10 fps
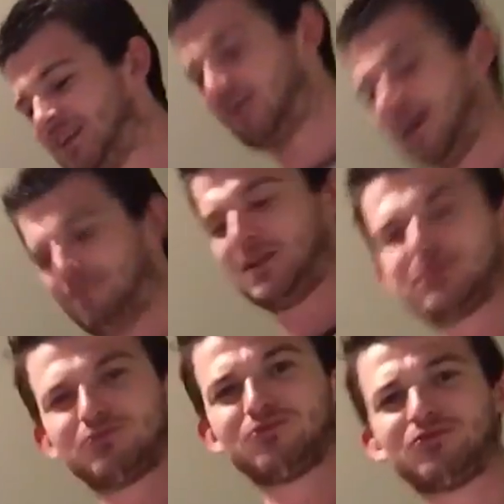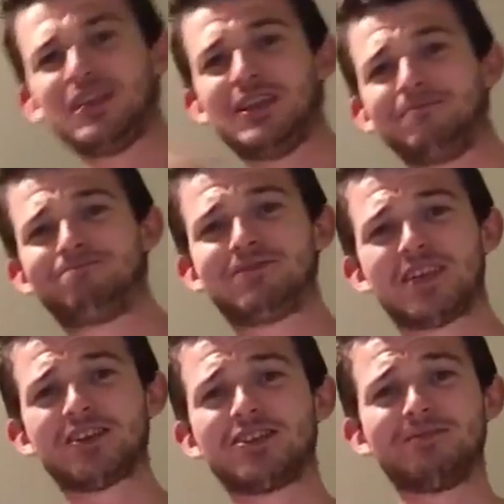Okay, that's really
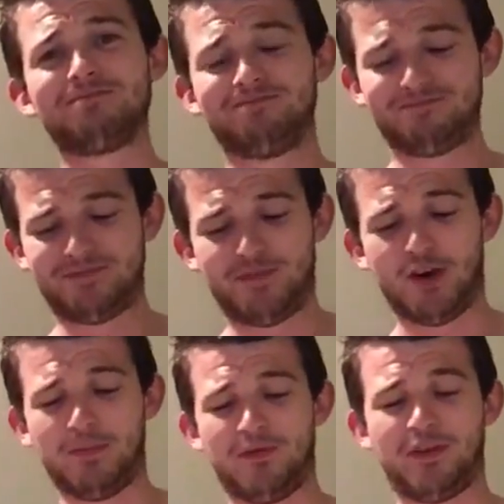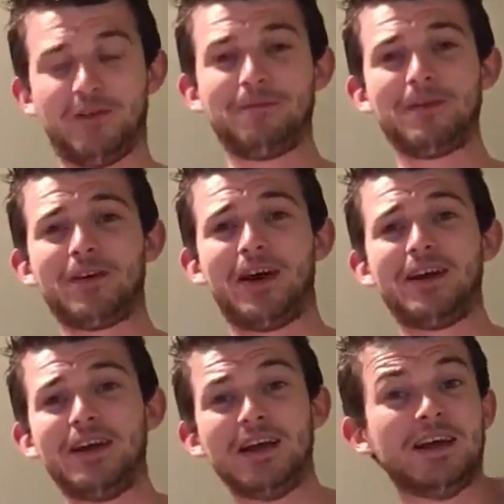starting to fuck up my finger.
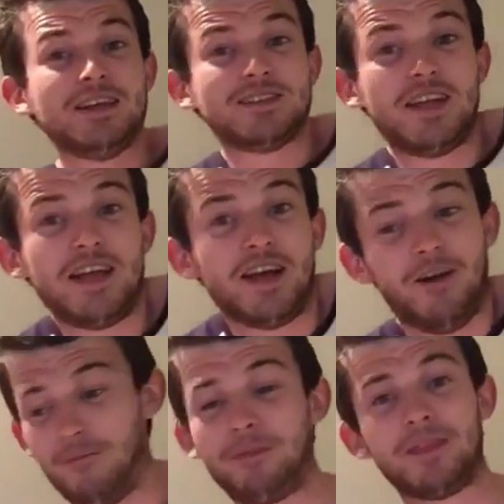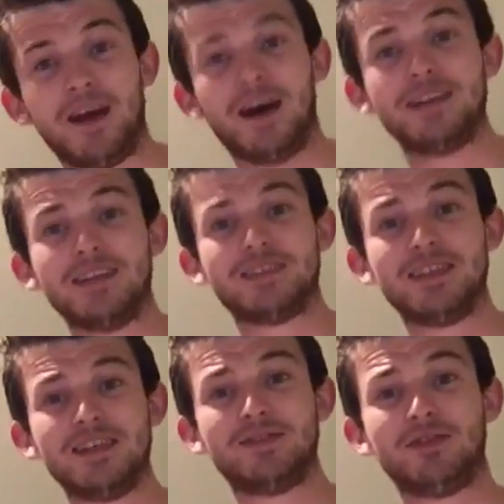Okay, so there you go. I did
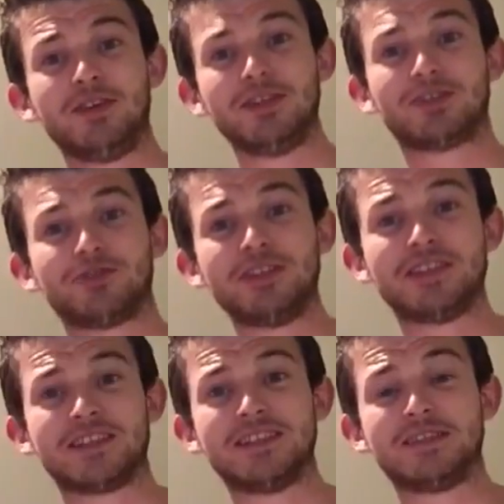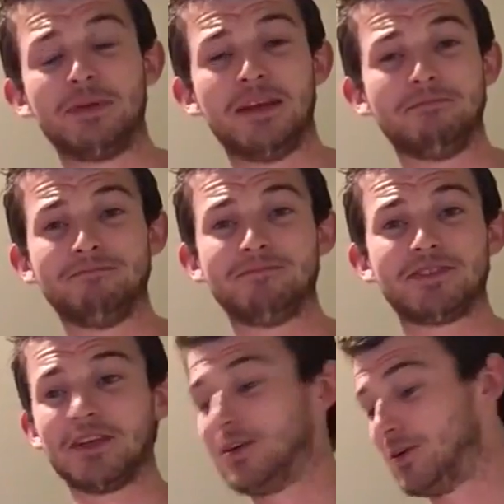the full 360 spin.
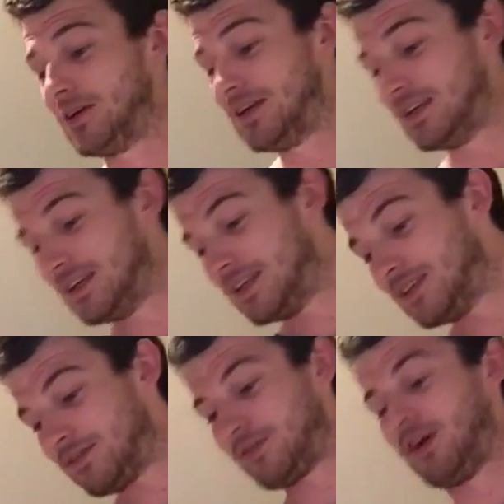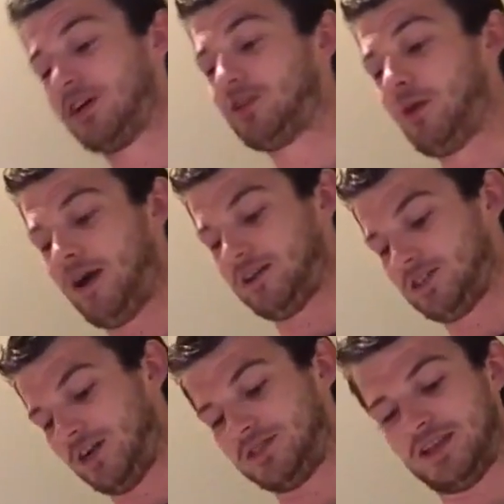So for all you
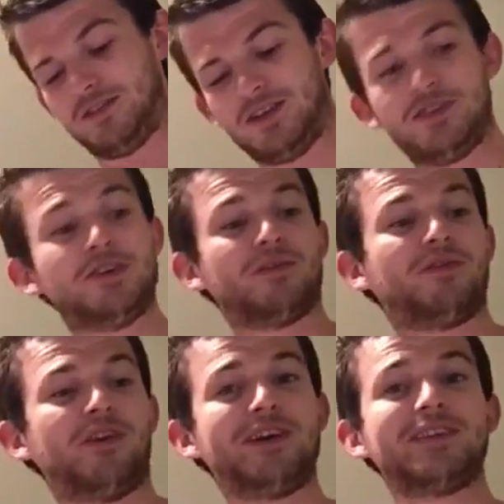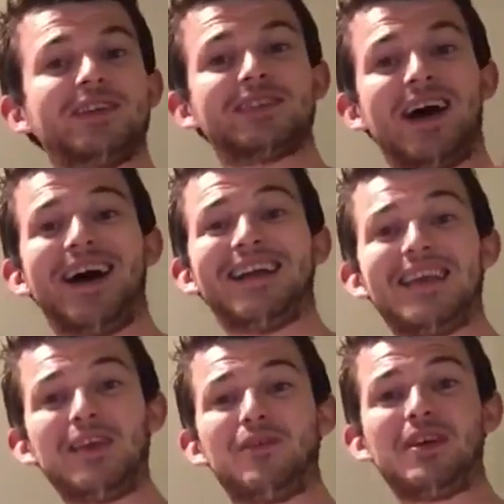airsofters out there, you can find this at
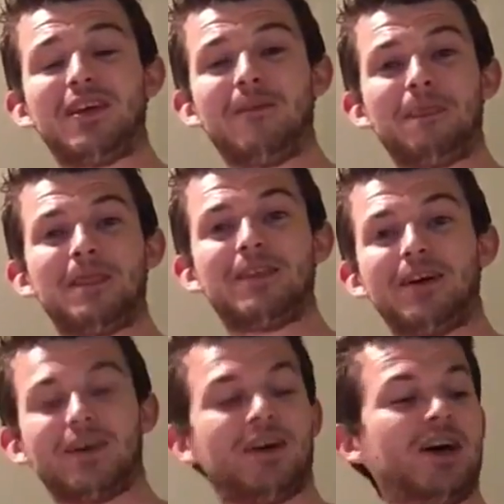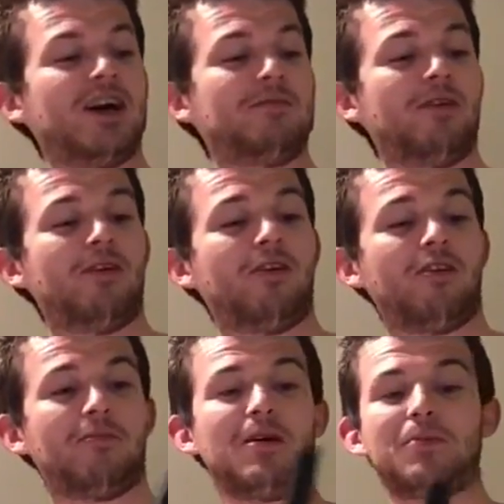EVIKE.com
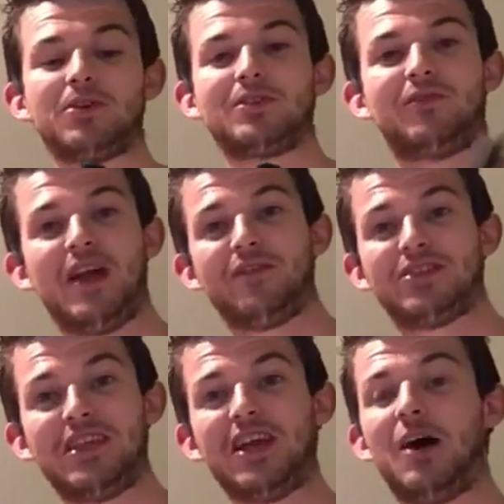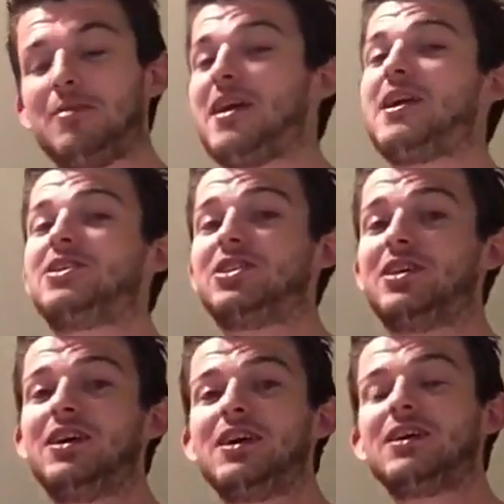or my personal favourite,
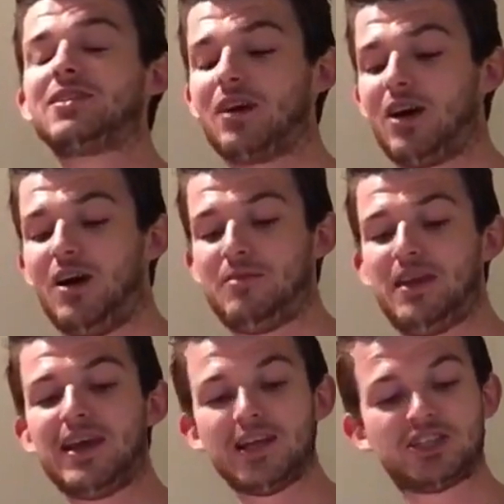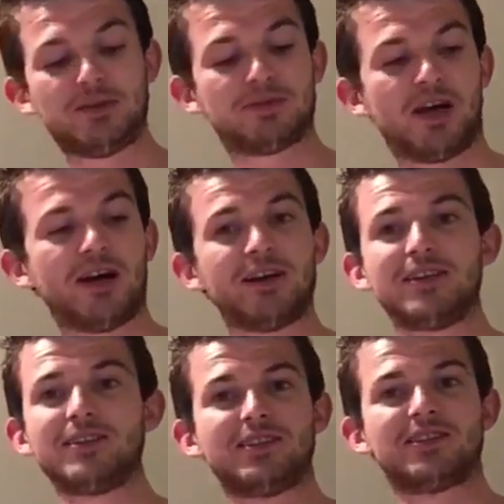Ehobbyasia.com. You can get it shipped to
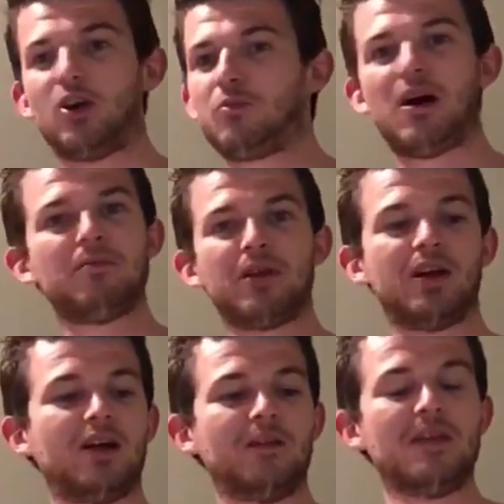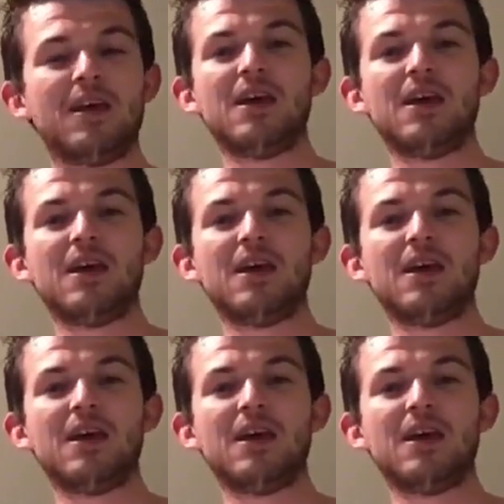Ireland, it's no problem at all.